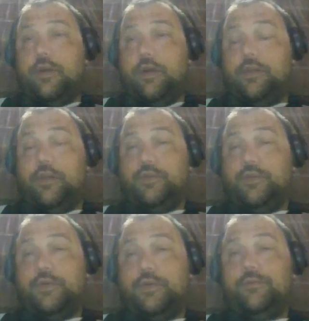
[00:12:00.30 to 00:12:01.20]

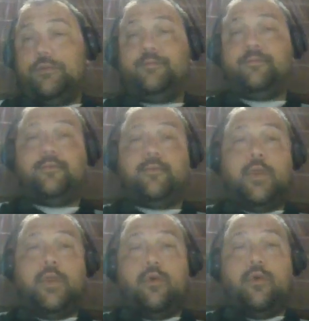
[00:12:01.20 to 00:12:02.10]
users
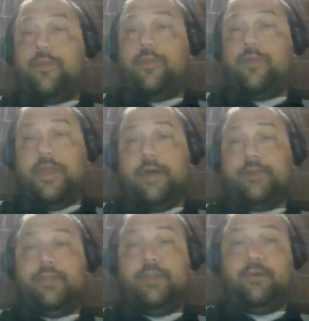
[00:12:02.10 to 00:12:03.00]
or
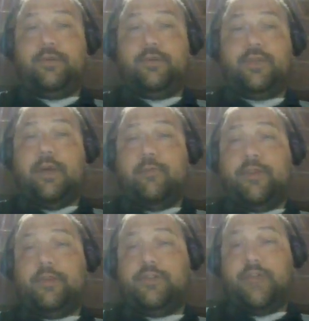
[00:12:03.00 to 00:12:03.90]
30,000 users, a number
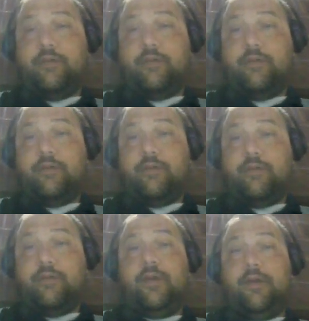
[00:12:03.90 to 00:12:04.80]
that's generally held
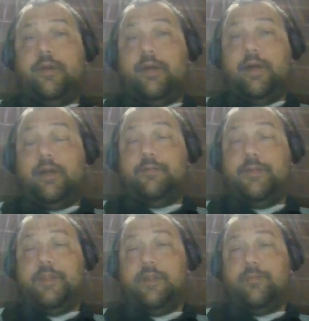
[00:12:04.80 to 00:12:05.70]
to be
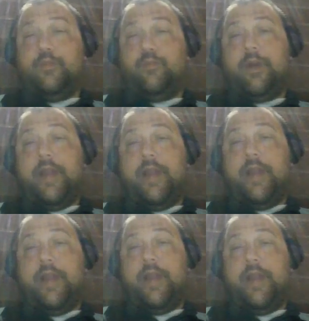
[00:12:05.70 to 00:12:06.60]
the number where an
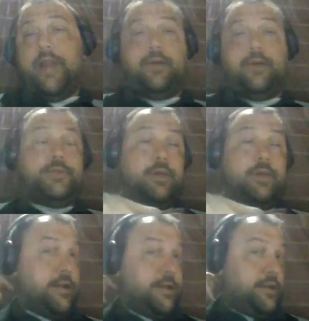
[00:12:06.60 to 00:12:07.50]
app becomes a
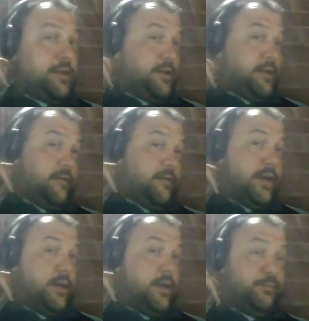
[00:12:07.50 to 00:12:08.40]

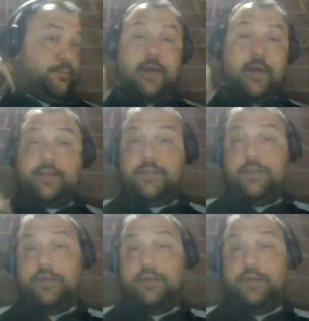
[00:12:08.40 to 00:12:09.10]
viable product